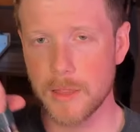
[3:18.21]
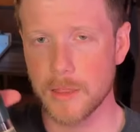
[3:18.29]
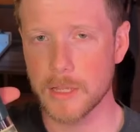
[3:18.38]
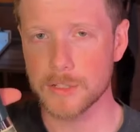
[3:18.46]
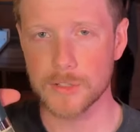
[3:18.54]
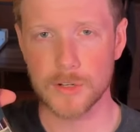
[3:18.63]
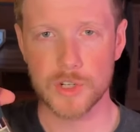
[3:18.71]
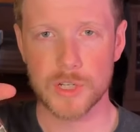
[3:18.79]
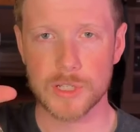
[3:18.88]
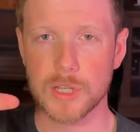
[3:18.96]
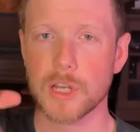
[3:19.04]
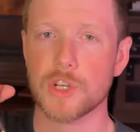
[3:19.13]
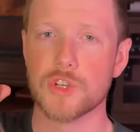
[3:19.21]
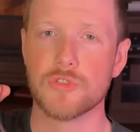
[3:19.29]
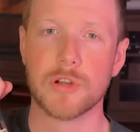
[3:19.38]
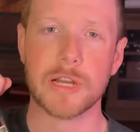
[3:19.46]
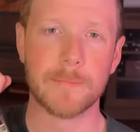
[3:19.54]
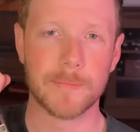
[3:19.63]
These are just a
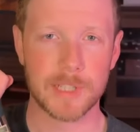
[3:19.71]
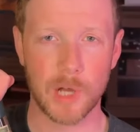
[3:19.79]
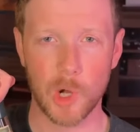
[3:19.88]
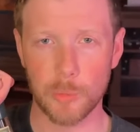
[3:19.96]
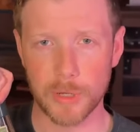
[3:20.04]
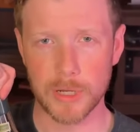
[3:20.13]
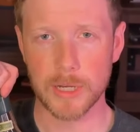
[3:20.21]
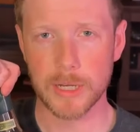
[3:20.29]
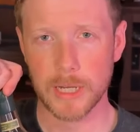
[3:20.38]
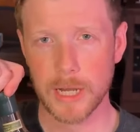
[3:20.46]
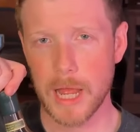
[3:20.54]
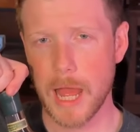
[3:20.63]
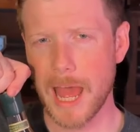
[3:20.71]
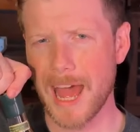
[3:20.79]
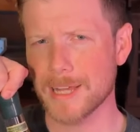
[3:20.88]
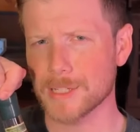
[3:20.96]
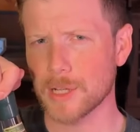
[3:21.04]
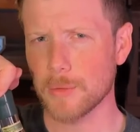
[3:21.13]
dream to open
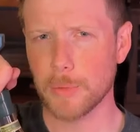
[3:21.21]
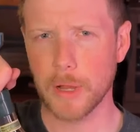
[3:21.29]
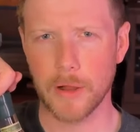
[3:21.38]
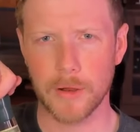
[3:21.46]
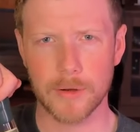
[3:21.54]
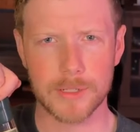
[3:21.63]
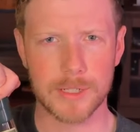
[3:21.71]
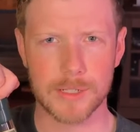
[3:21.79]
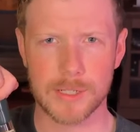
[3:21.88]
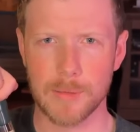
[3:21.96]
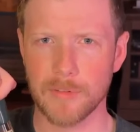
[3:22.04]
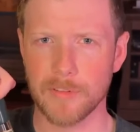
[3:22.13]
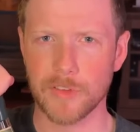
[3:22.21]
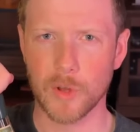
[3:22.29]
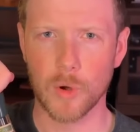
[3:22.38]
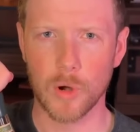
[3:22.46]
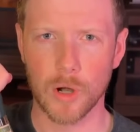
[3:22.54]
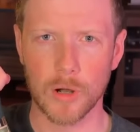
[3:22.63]
as compared to some of
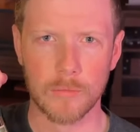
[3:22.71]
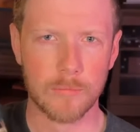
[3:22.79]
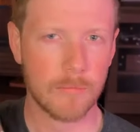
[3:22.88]
your